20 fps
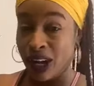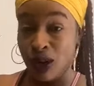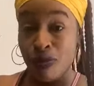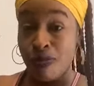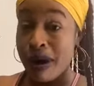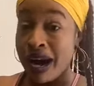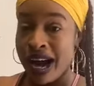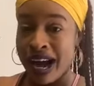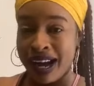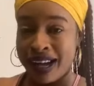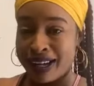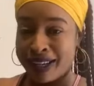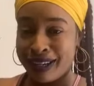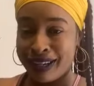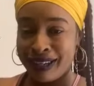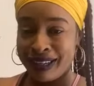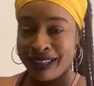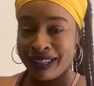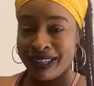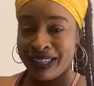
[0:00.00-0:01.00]
I don't
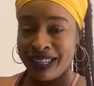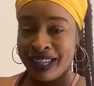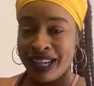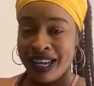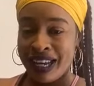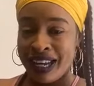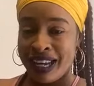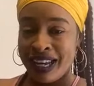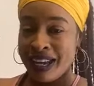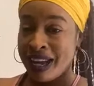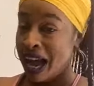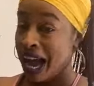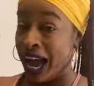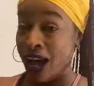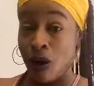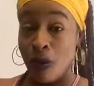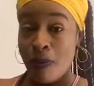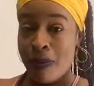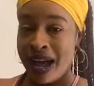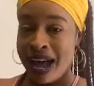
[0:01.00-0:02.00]
bark.
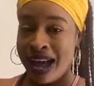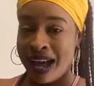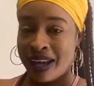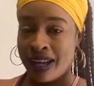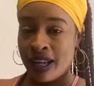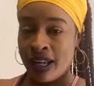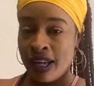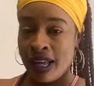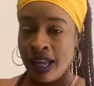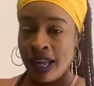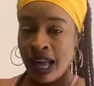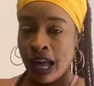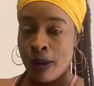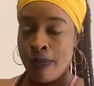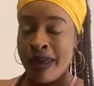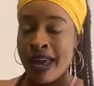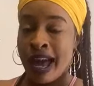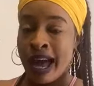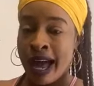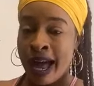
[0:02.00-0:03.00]
I don't bark.
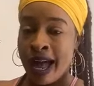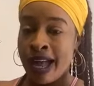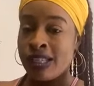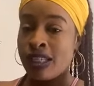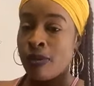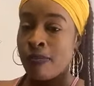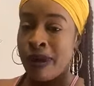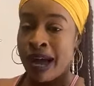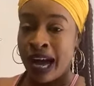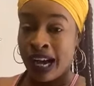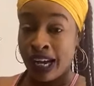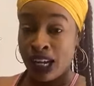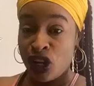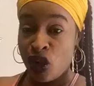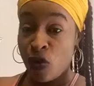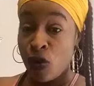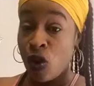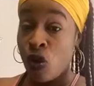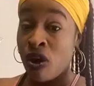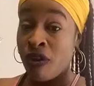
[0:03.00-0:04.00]
I'll be asked to
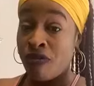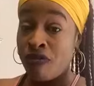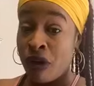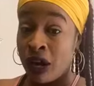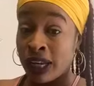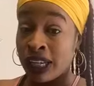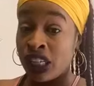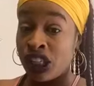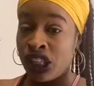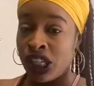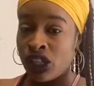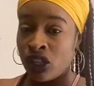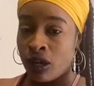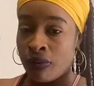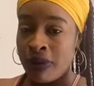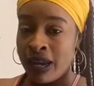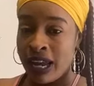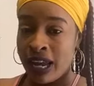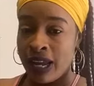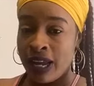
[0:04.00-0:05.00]
bark at you and you have fucking
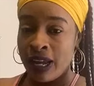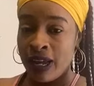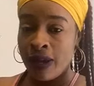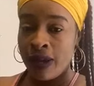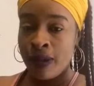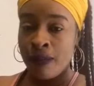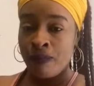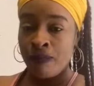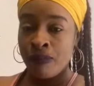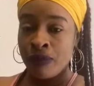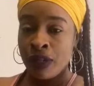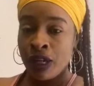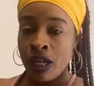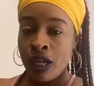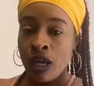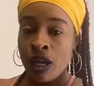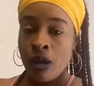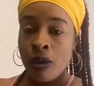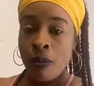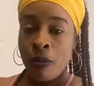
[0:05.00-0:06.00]
shit on me.
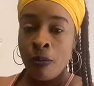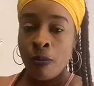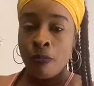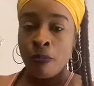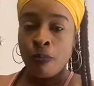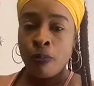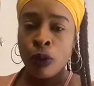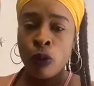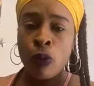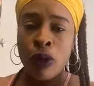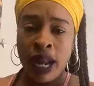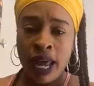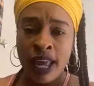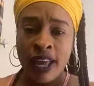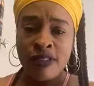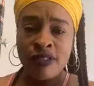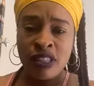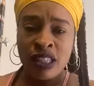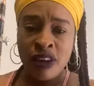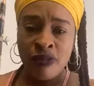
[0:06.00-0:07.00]
But
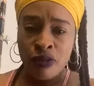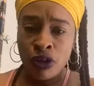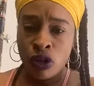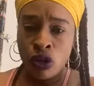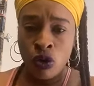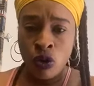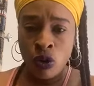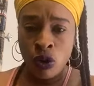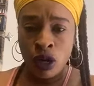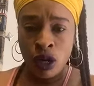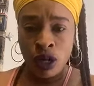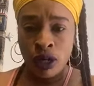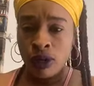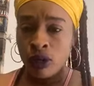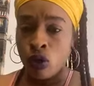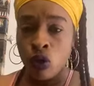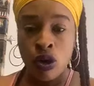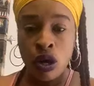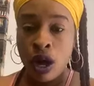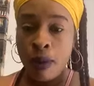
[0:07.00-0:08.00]
when I have stuff on you,
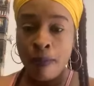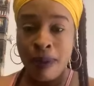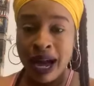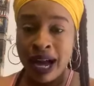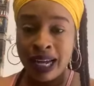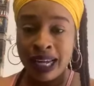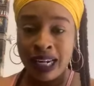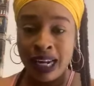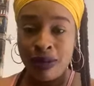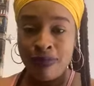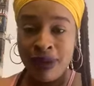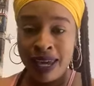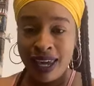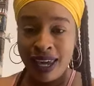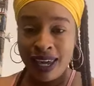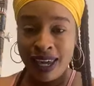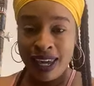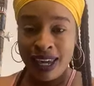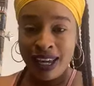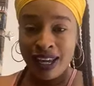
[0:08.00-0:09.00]
don't come barking at
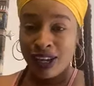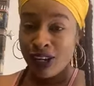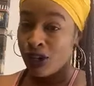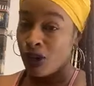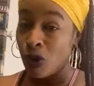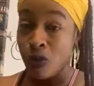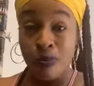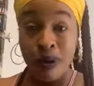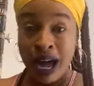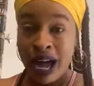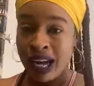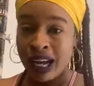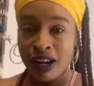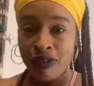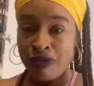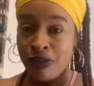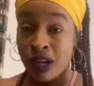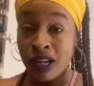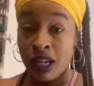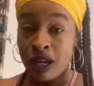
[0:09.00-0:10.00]
me. Don't
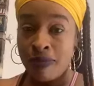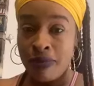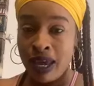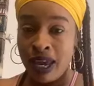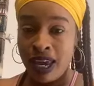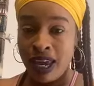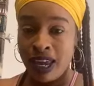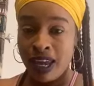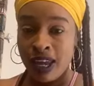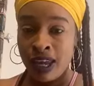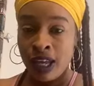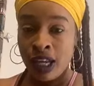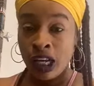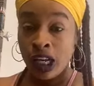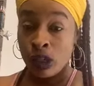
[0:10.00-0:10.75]
bark at fucking me.